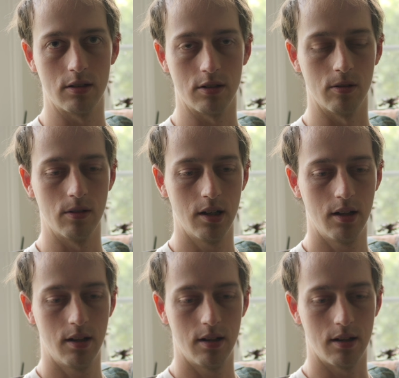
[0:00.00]
So
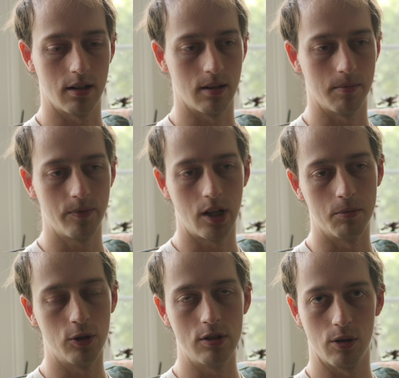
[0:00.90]
I'm
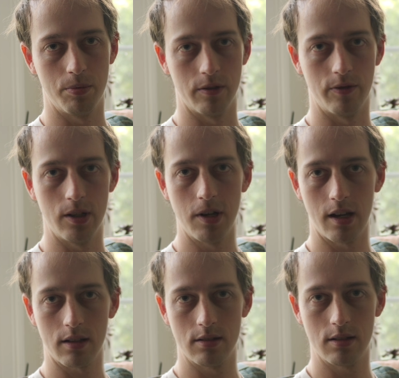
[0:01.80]
always open to
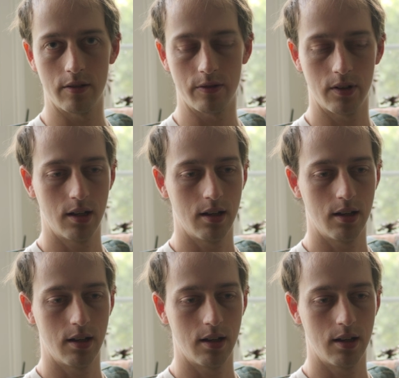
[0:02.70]
feedback and stuff.